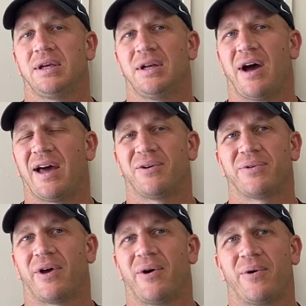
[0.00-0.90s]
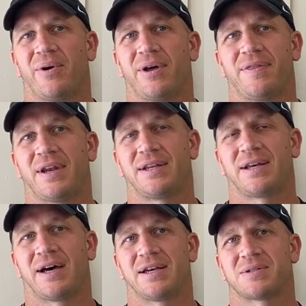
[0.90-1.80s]
You know, I don't know that it
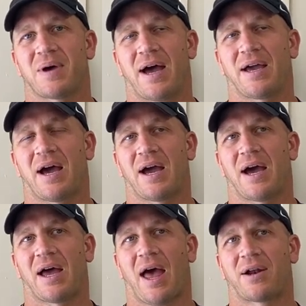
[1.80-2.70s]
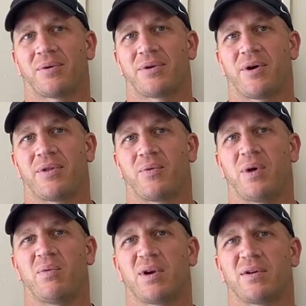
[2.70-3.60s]
does. I don't know that
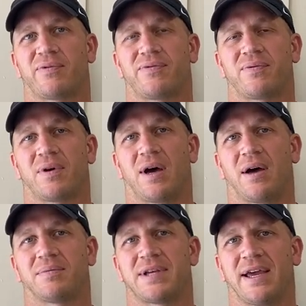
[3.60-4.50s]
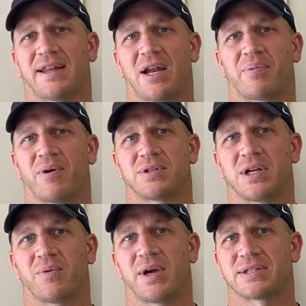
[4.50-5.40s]
we would have taken that approach
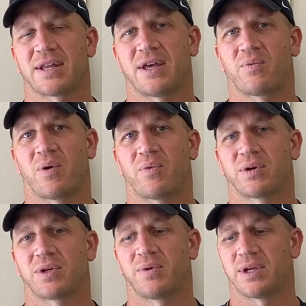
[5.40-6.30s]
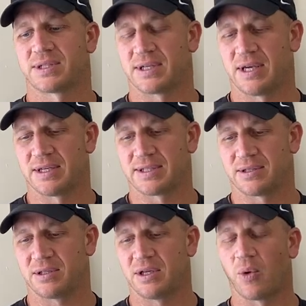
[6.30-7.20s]
anyways. I think what we're doing is,
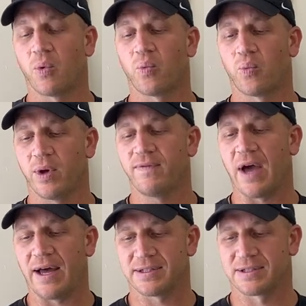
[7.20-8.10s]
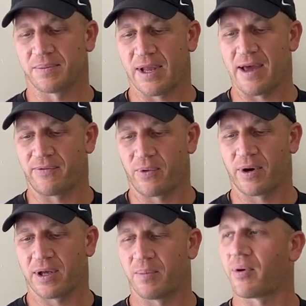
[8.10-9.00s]
you know, we've gotten some live
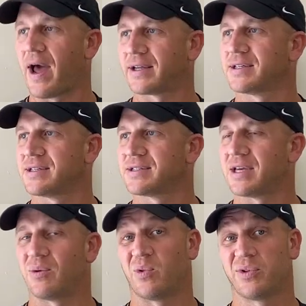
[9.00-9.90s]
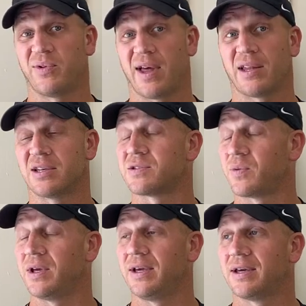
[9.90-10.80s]
work in practice, and we'll do that this
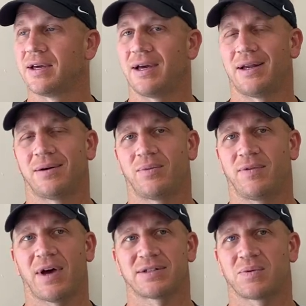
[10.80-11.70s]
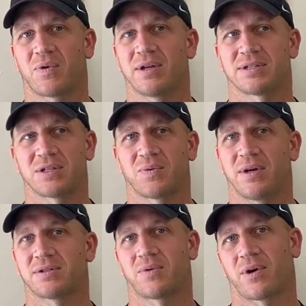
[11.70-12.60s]
week. And we've got some great
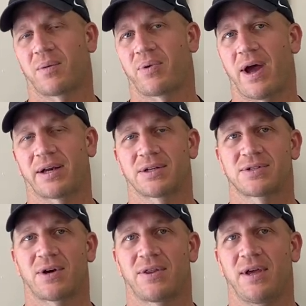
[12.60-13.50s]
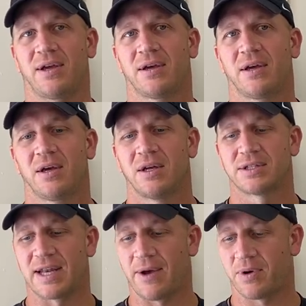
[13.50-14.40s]
situational work in practice. So I think
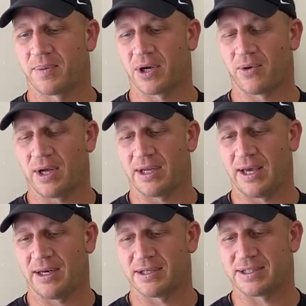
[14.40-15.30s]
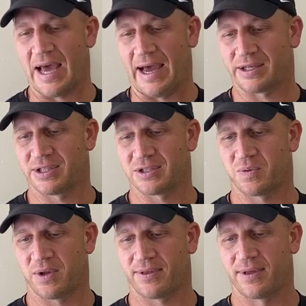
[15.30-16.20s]
today would have been a great day to stack just
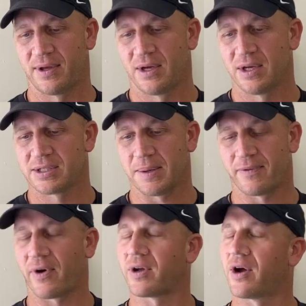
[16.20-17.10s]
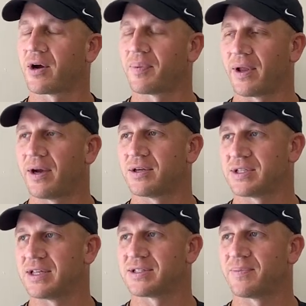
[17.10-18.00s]
with some of our younger players,
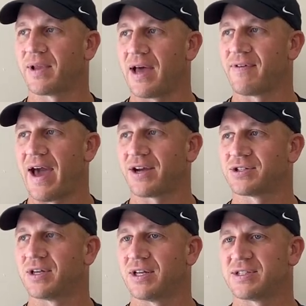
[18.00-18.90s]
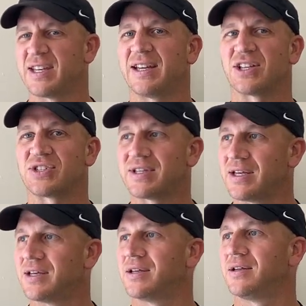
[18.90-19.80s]
getting some live action and seeing
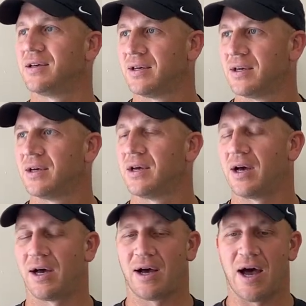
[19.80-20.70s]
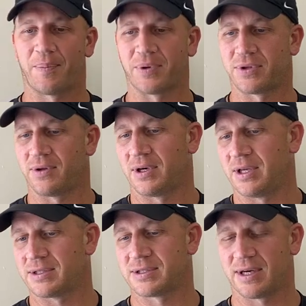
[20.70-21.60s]
extended
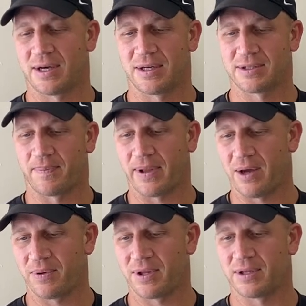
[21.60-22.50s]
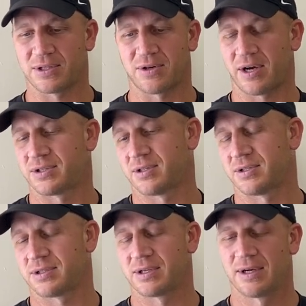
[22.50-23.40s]
opportunities to play within the
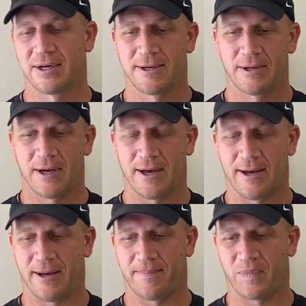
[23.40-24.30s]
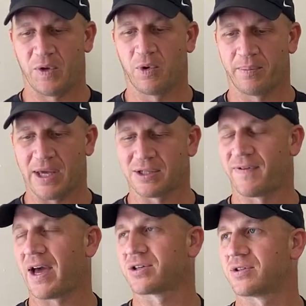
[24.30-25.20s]
structures. You will
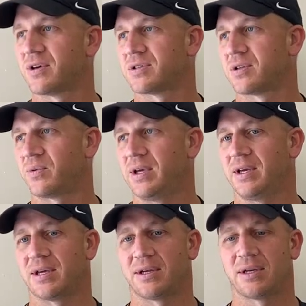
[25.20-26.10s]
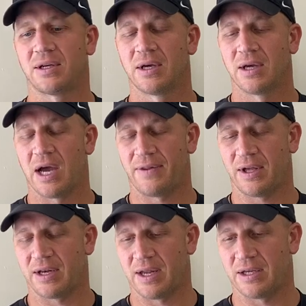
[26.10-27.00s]
manufacture those in the week, and I
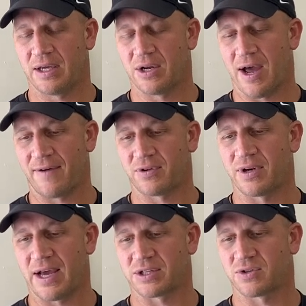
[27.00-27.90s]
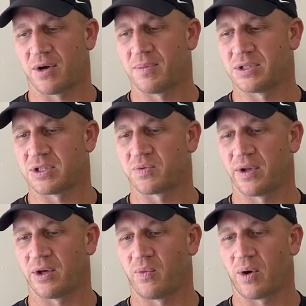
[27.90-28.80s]
think, you know, after next scrimmage is
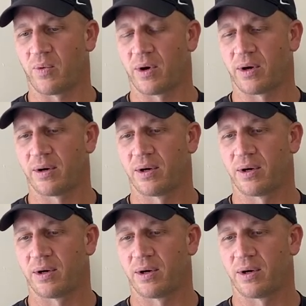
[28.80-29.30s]
really where we're